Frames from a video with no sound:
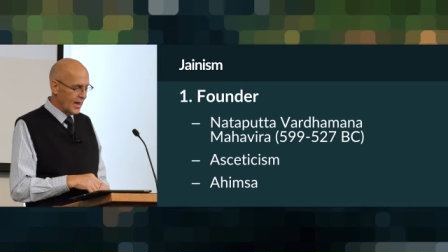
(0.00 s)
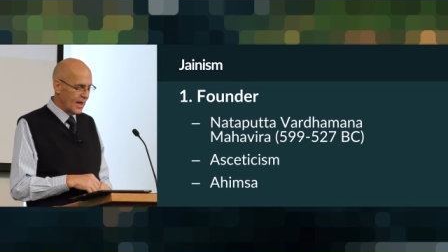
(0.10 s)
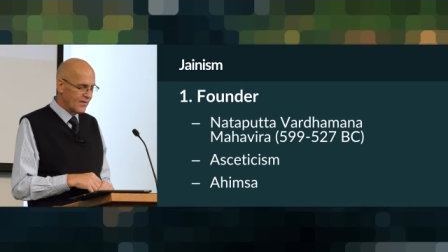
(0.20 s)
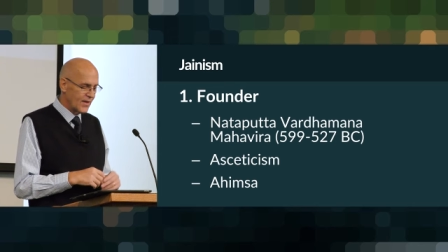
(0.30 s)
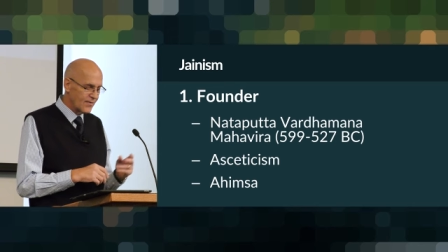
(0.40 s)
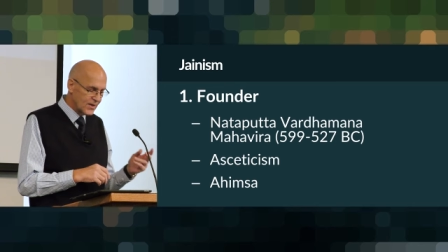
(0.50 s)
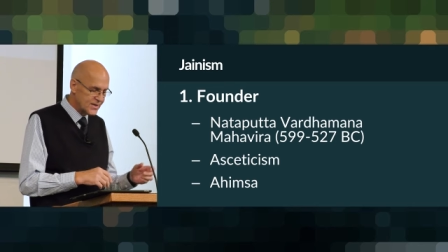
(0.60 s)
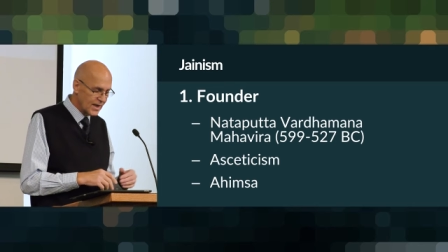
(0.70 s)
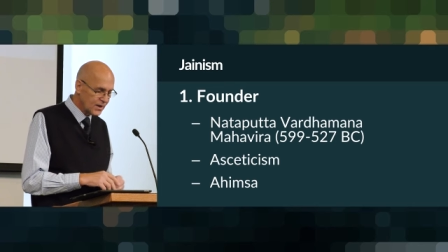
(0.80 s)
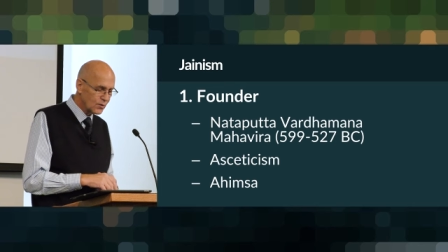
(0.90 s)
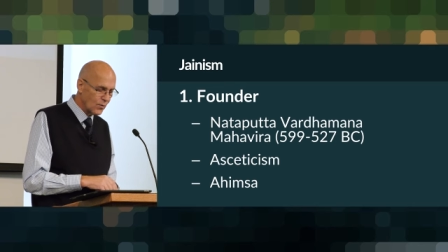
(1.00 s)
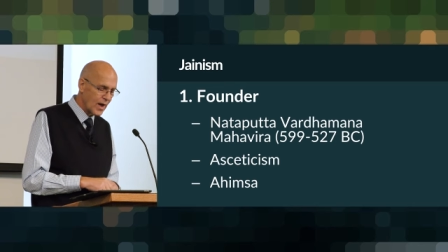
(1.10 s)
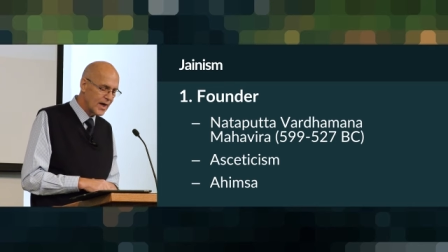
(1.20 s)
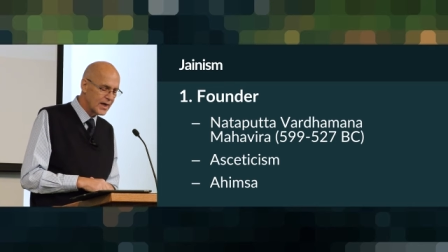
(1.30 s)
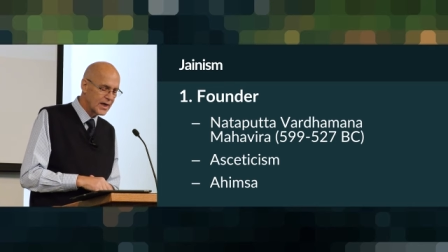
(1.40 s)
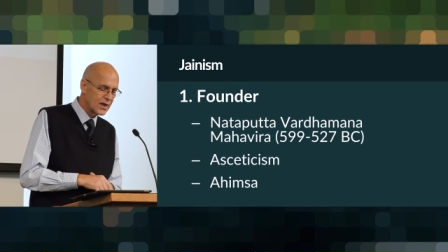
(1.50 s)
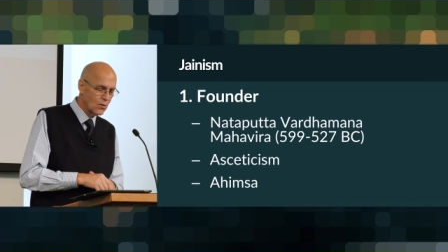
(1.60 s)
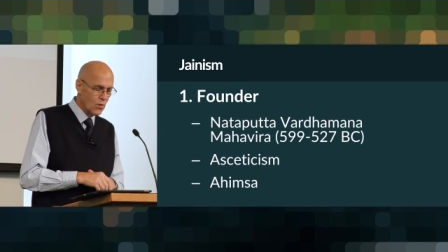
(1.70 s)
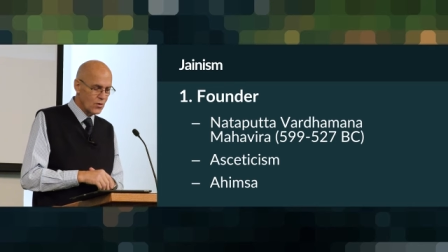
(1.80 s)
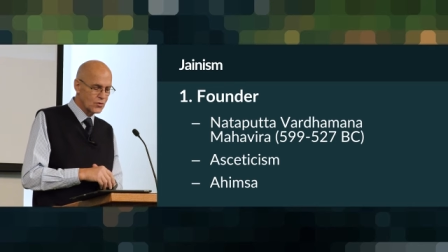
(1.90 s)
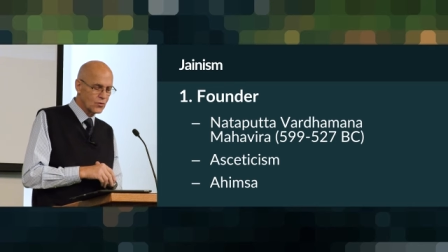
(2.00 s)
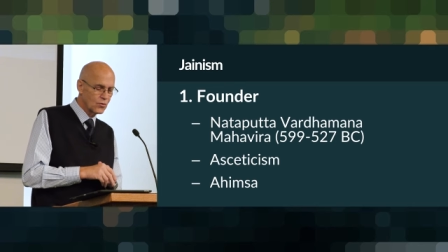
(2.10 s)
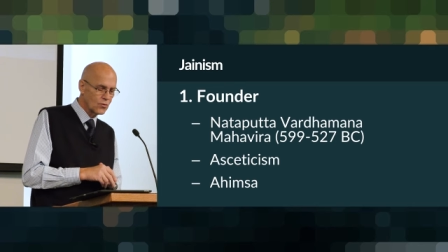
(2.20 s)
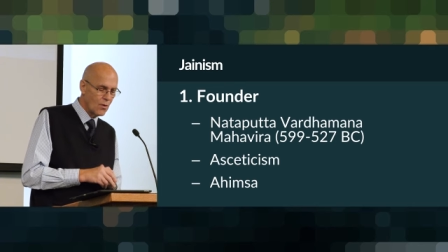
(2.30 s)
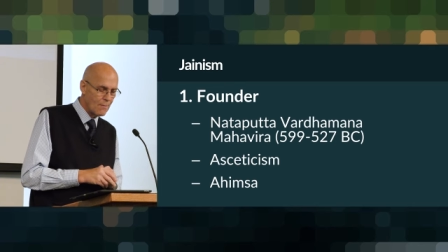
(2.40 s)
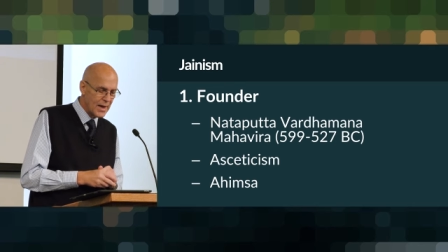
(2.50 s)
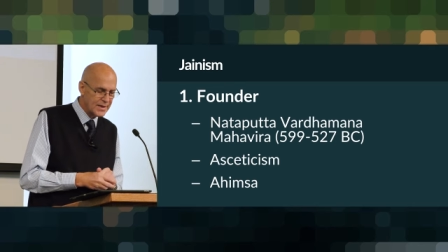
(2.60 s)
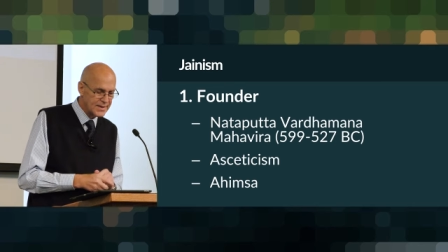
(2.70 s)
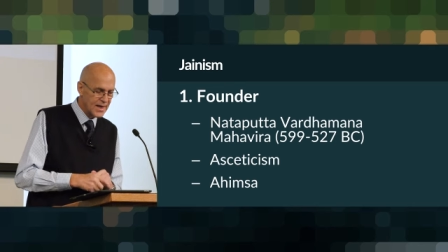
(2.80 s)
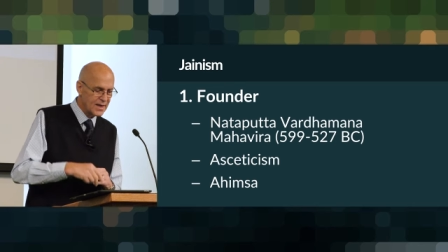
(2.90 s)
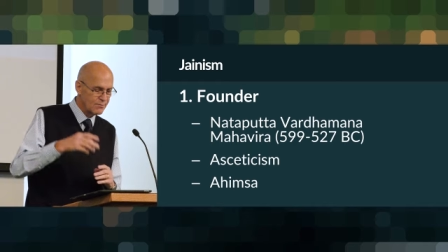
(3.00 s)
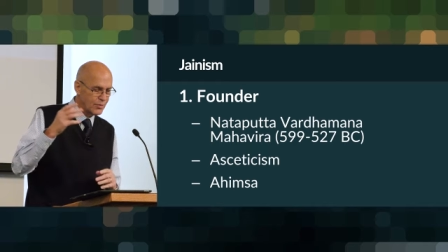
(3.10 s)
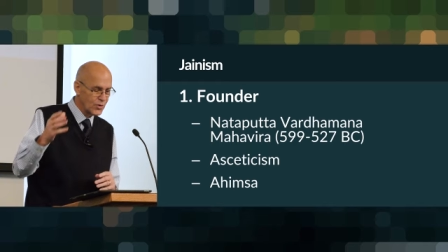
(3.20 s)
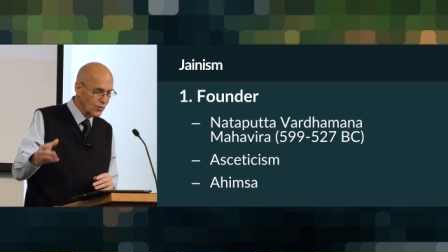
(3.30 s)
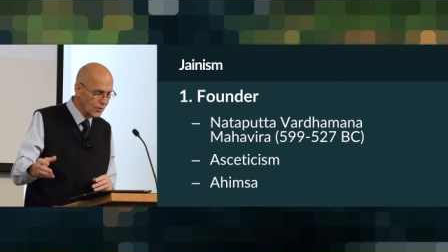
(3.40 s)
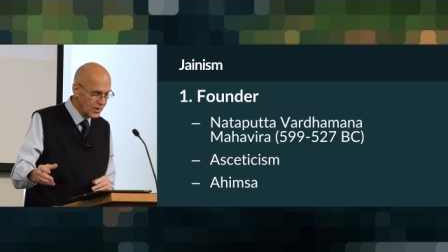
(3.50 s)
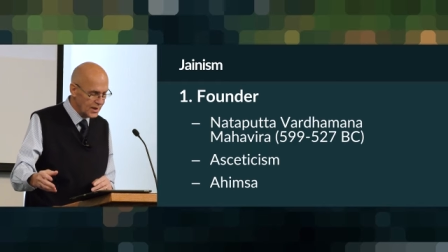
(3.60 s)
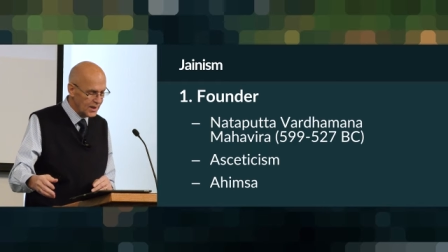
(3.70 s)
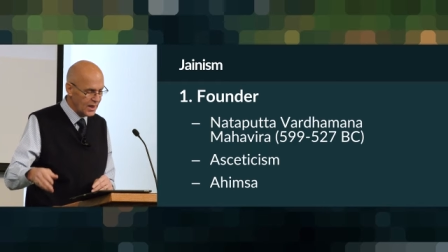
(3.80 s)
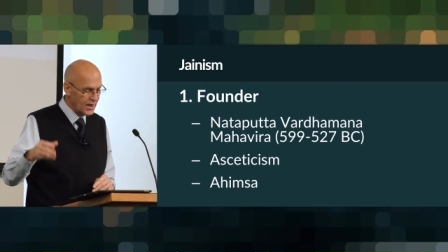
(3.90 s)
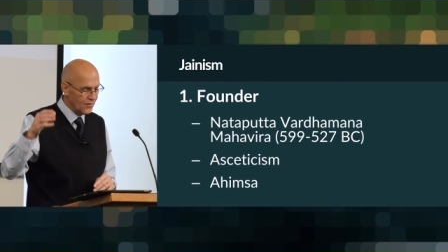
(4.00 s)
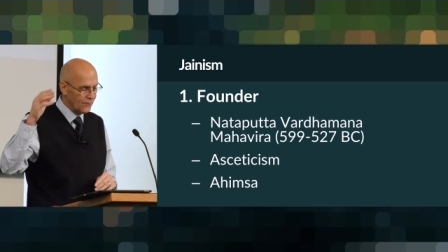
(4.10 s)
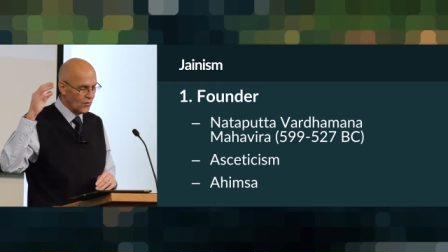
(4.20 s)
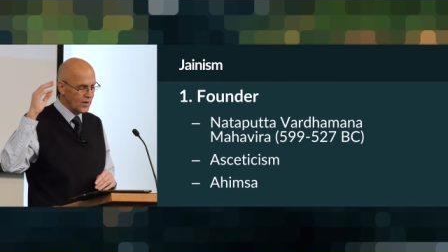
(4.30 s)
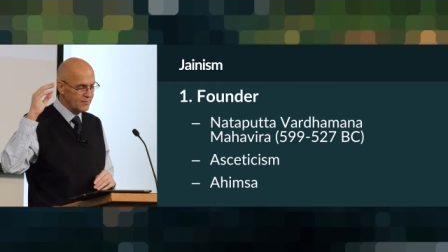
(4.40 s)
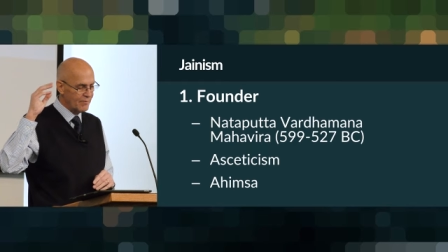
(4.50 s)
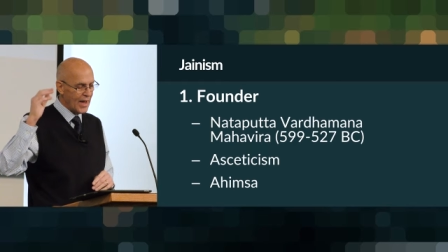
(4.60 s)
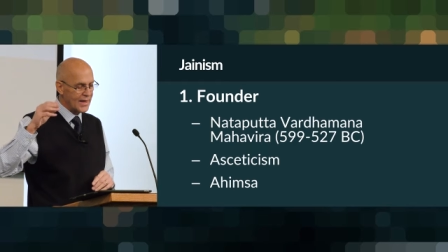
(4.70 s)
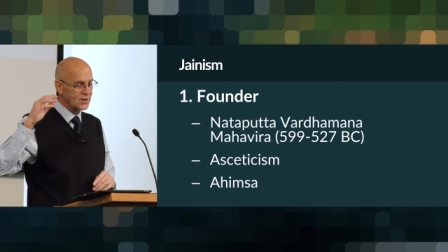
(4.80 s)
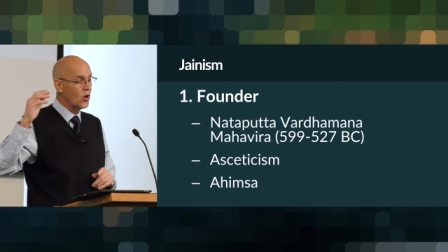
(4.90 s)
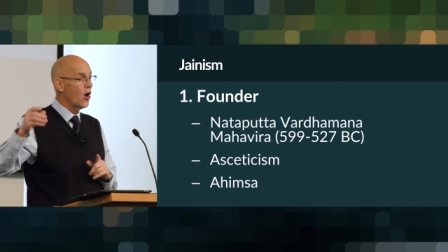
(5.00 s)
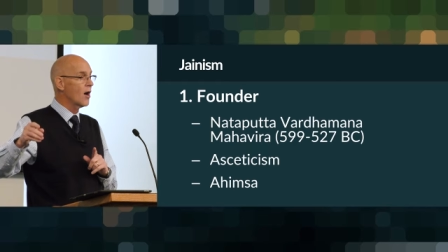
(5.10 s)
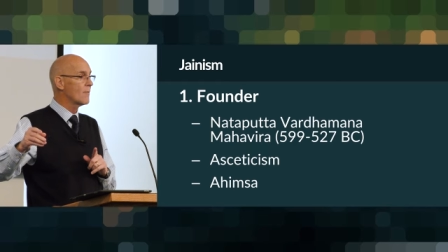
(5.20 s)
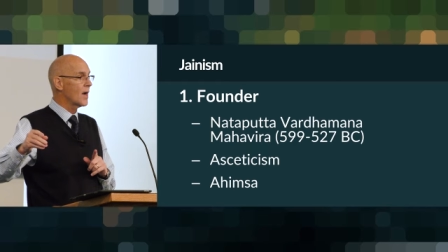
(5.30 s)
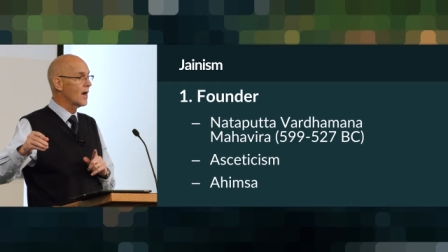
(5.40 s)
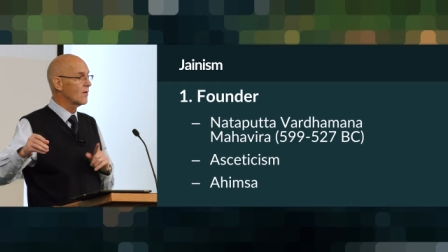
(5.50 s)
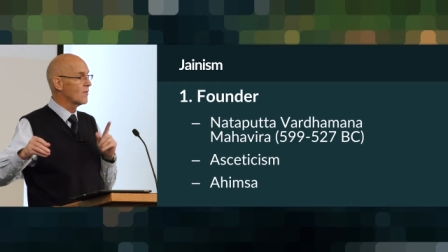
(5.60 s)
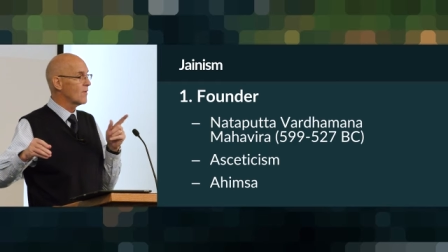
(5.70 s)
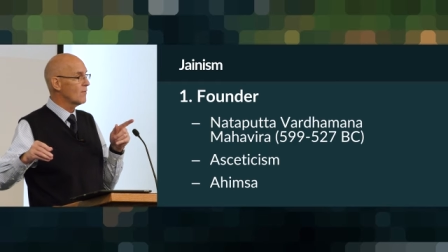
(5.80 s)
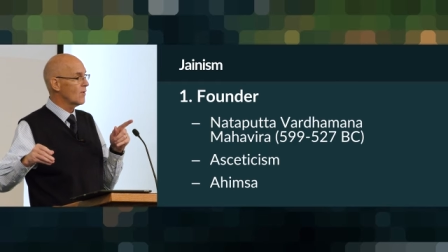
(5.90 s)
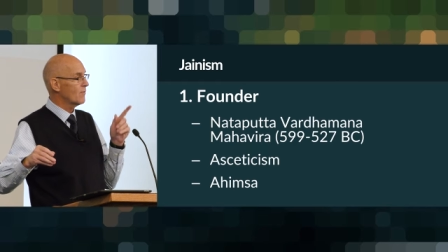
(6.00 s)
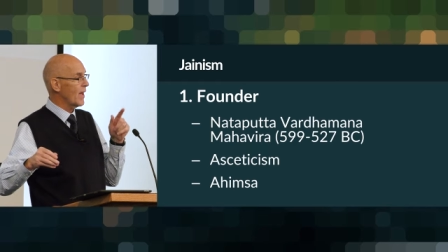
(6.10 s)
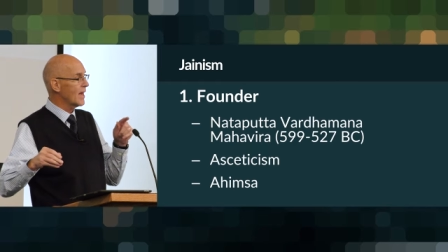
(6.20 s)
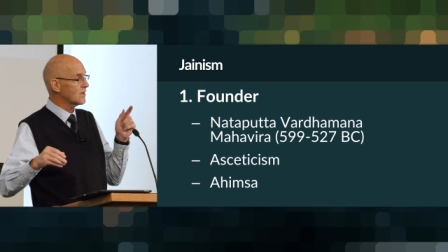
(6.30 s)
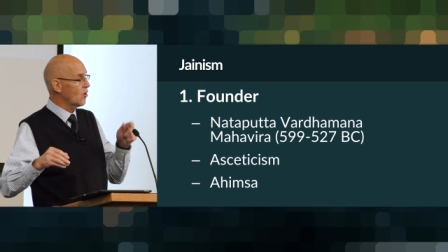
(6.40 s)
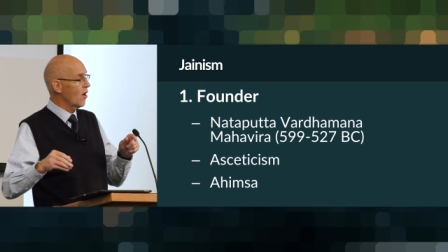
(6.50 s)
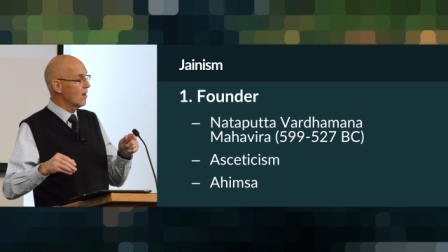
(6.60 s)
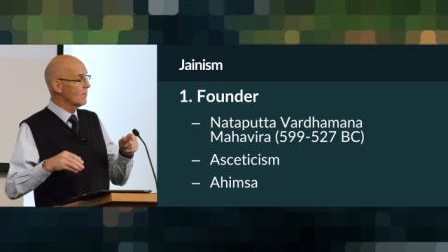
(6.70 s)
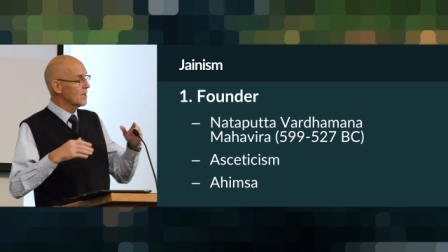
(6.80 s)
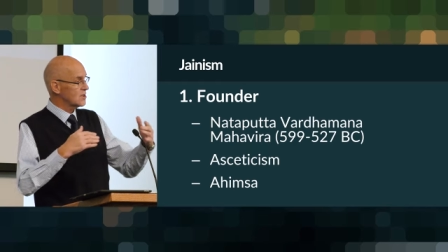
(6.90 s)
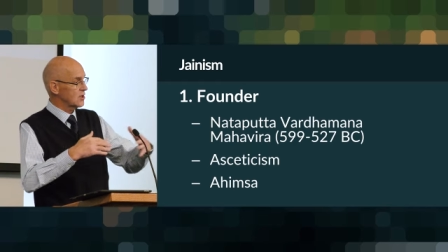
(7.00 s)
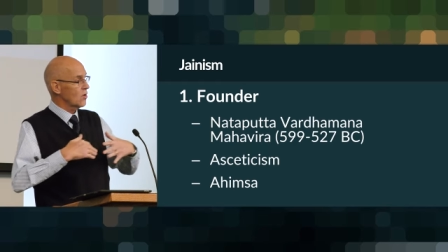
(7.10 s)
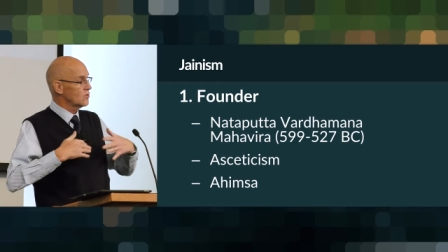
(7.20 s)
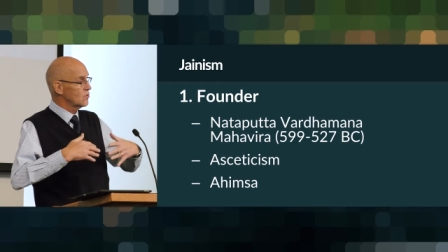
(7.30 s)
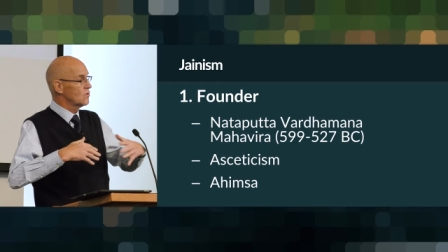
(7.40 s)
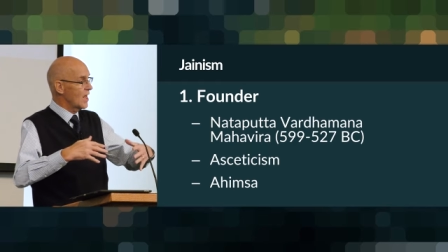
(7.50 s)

And then the second way, in order to maintain purity and avoid bad karma, remember bad karma slows you